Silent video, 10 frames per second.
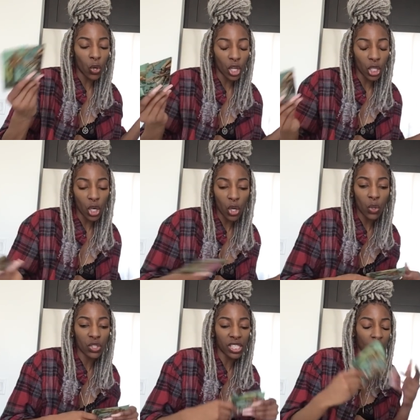
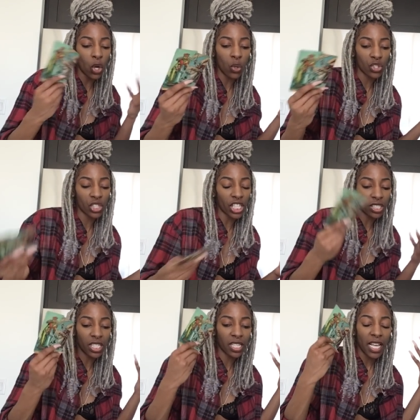clothes, just old shit,
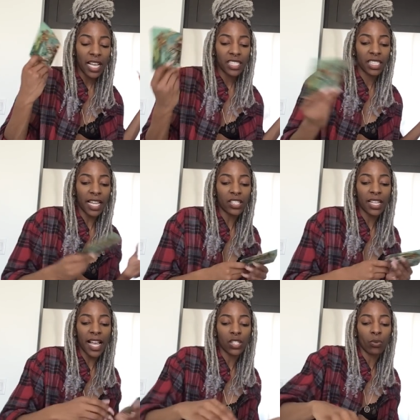shit shit that
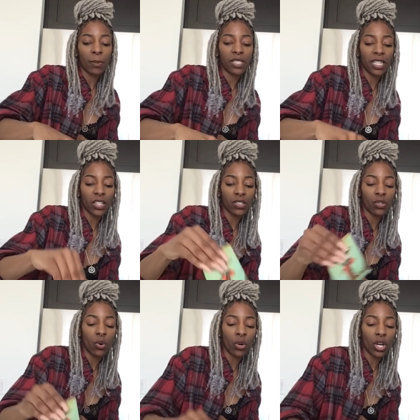has rips in it,
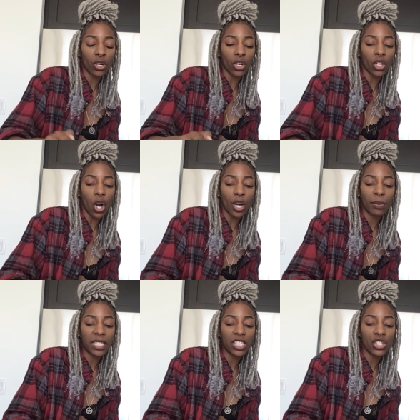torn or
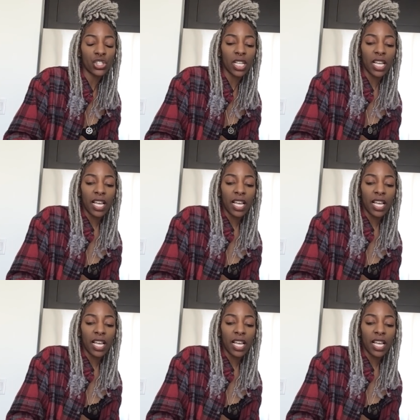garbage.